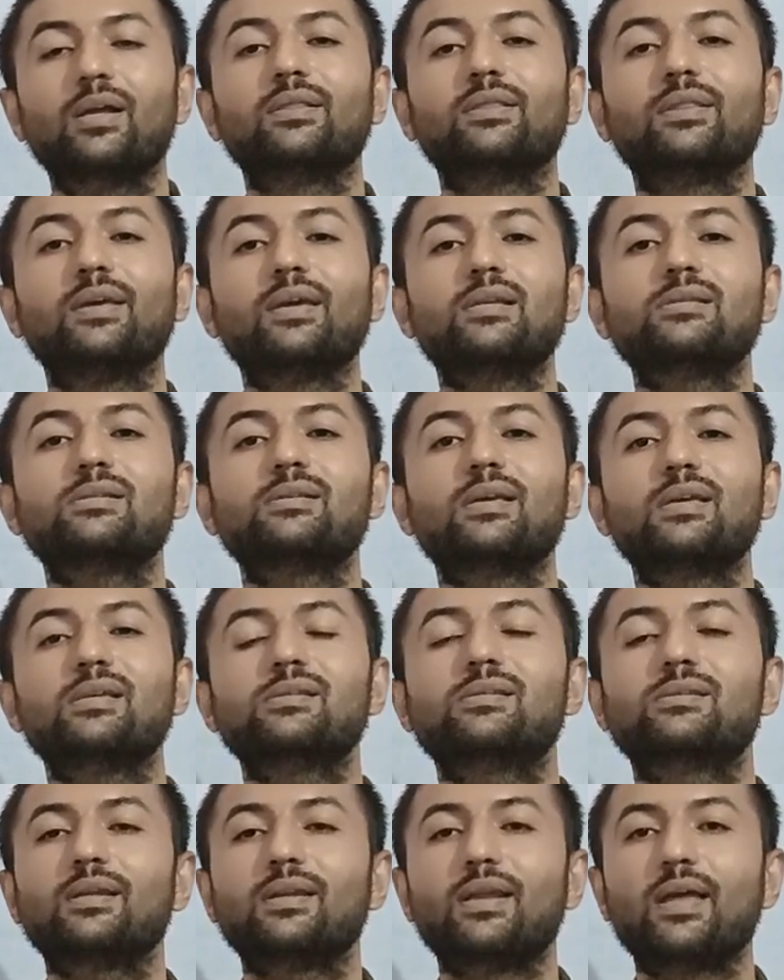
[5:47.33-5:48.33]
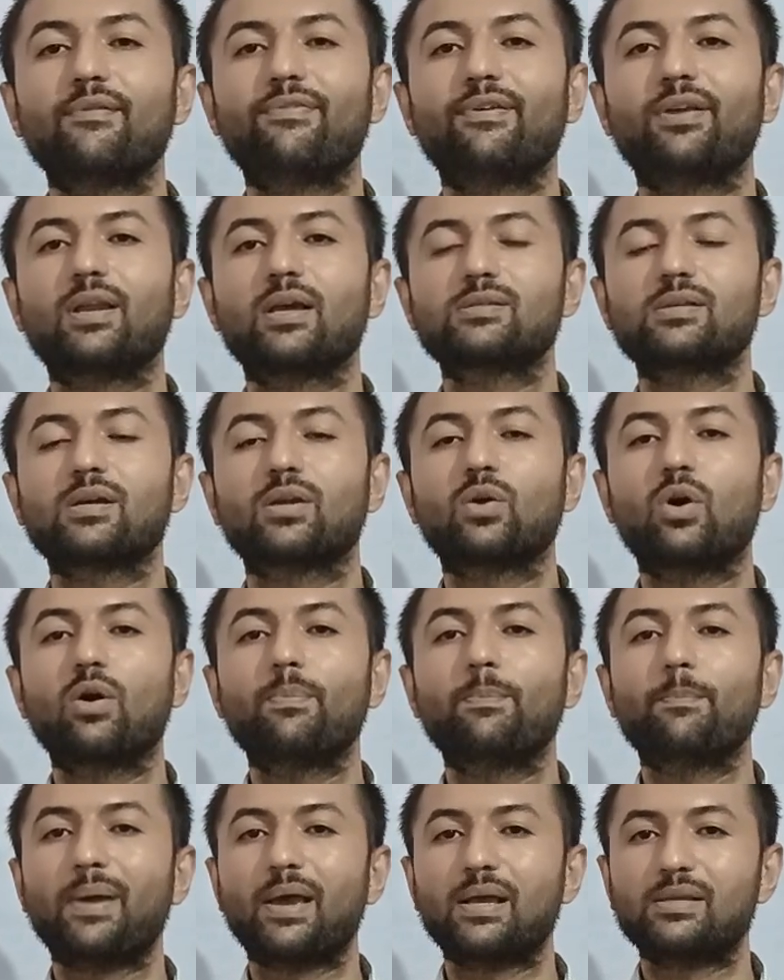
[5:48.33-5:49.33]
This is the definition
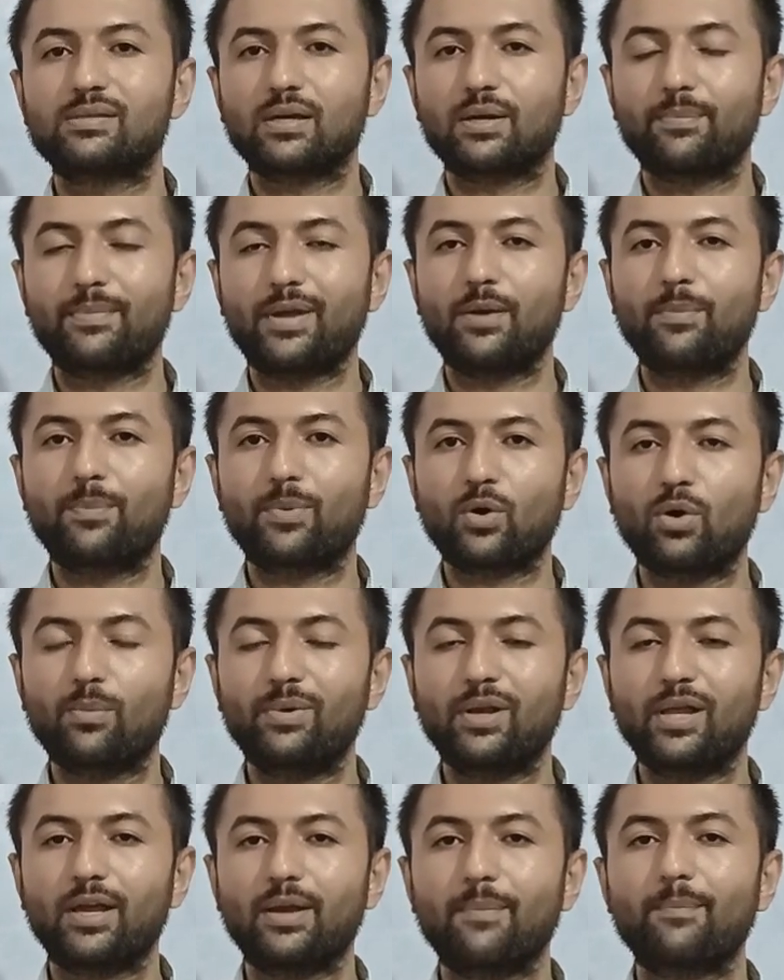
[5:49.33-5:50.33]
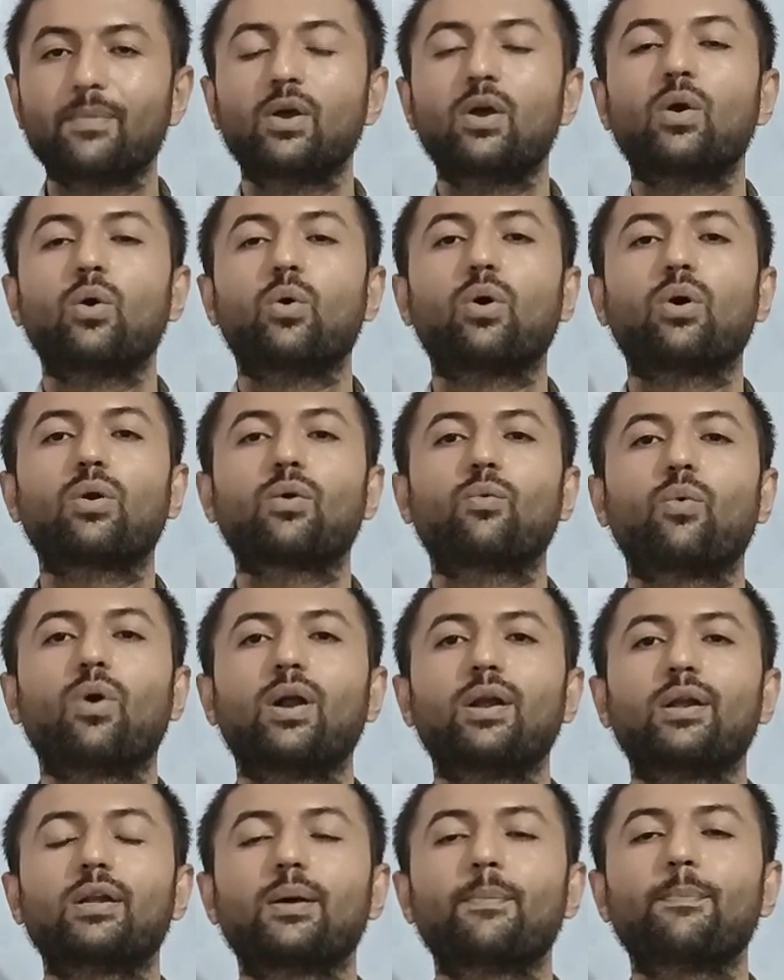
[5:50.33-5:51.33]
of measurement problem or
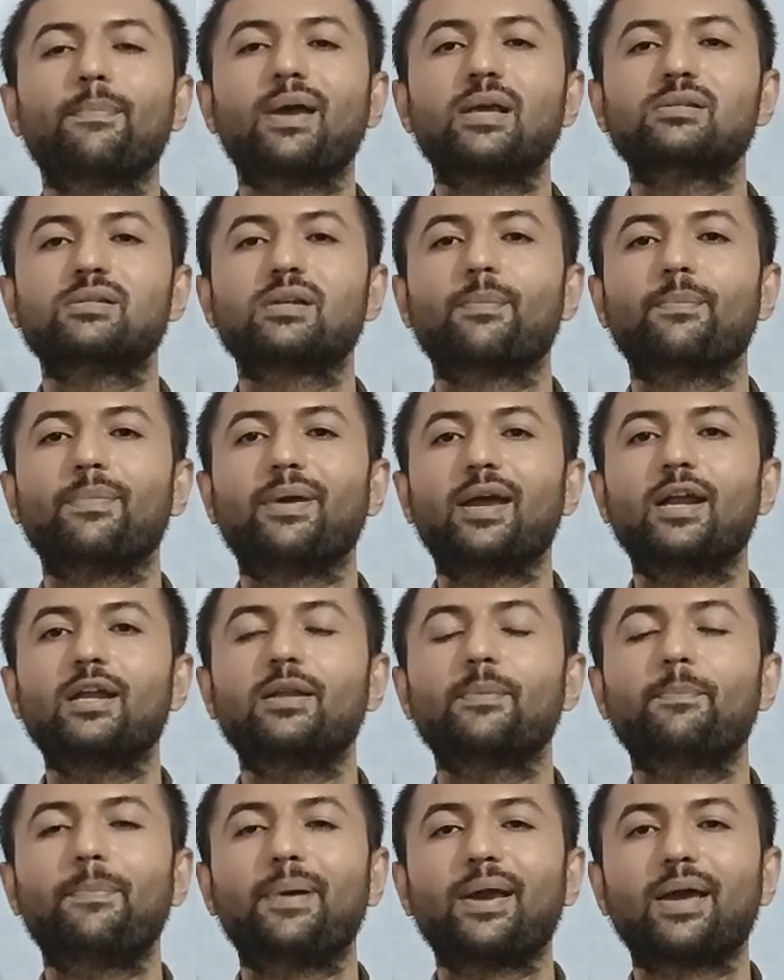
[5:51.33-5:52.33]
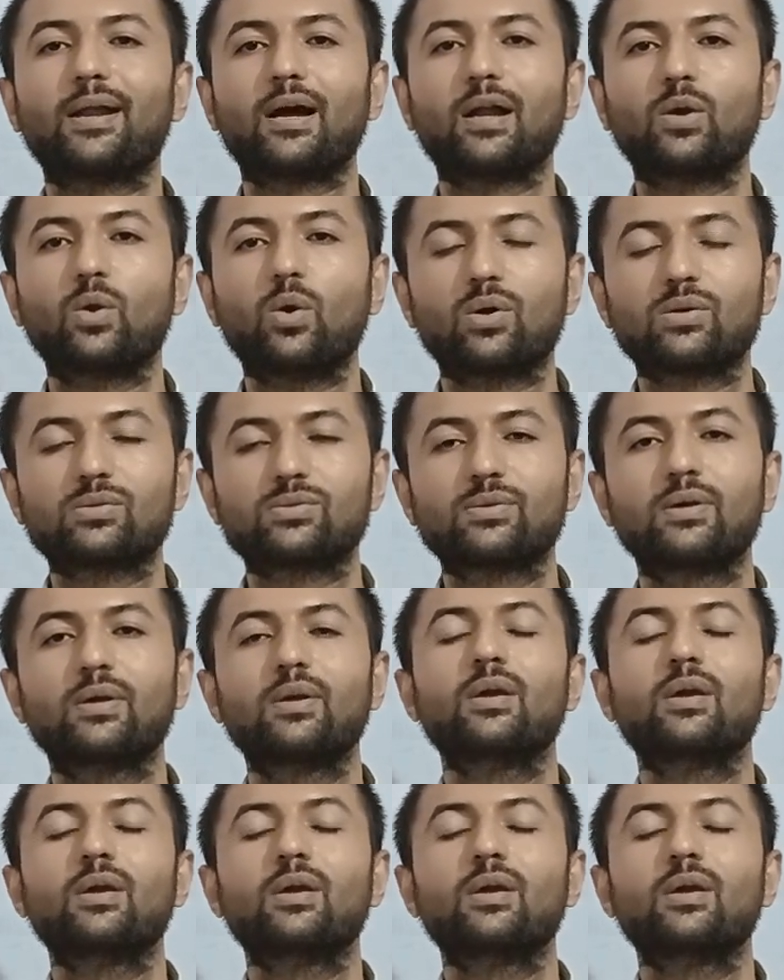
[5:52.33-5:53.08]
quantum measurement paradox.